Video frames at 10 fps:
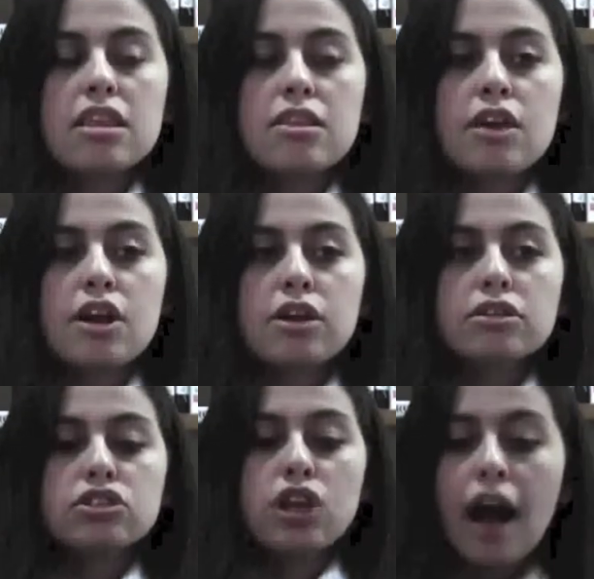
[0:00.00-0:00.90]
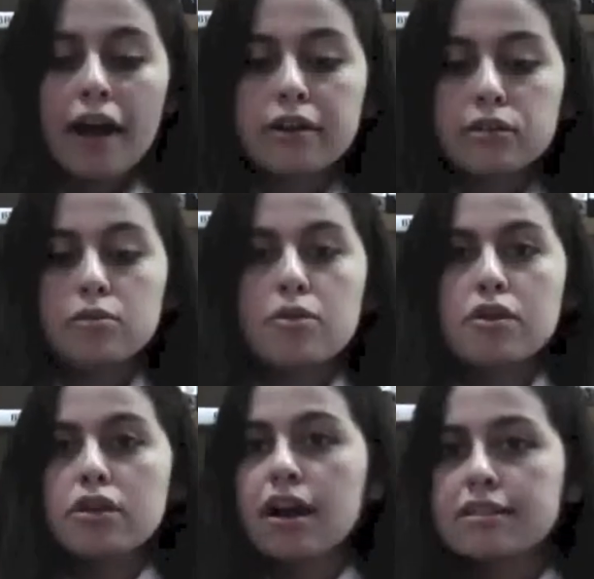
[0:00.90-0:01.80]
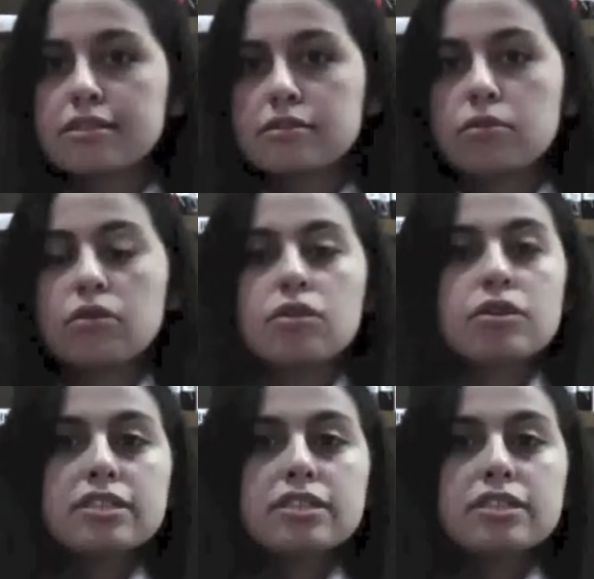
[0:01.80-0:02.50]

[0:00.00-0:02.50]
their child or their cousin or their